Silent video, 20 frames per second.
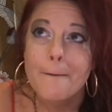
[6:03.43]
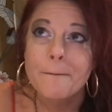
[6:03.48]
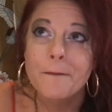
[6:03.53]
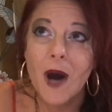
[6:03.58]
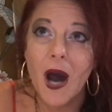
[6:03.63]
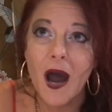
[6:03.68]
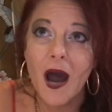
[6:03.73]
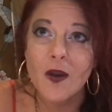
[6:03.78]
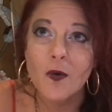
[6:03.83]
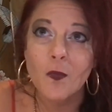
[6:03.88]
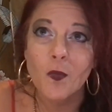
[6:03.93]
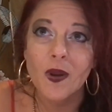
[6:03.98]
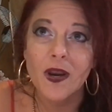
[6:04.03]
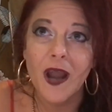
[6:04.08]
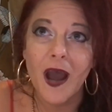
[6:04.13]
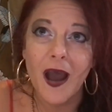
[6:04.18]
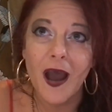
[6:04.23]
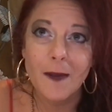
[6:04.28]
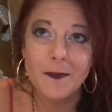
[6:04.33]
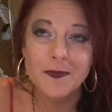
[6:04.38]
But when
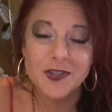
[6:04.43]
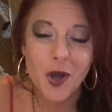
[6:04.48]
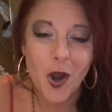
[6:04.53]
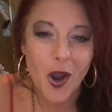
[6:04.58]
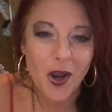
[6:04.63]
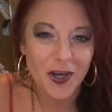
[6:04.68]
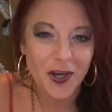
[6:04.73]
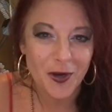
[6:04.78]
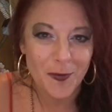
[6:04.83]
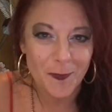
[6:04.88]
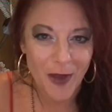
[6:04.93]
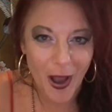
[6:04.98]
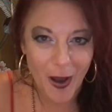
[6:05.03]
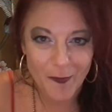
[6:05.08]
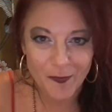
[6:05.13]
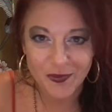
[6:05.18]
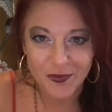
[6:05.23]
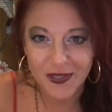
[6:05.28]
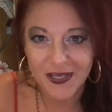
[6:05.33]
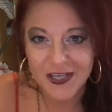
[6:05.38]
I'm talking
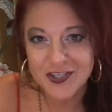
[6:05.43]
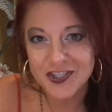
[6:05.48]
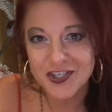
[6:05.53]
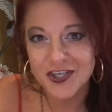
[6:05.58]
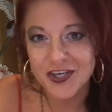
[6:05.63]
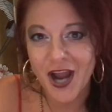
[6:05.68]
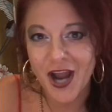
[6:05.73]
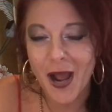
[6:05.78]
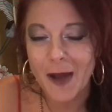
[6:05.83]
about pleasure,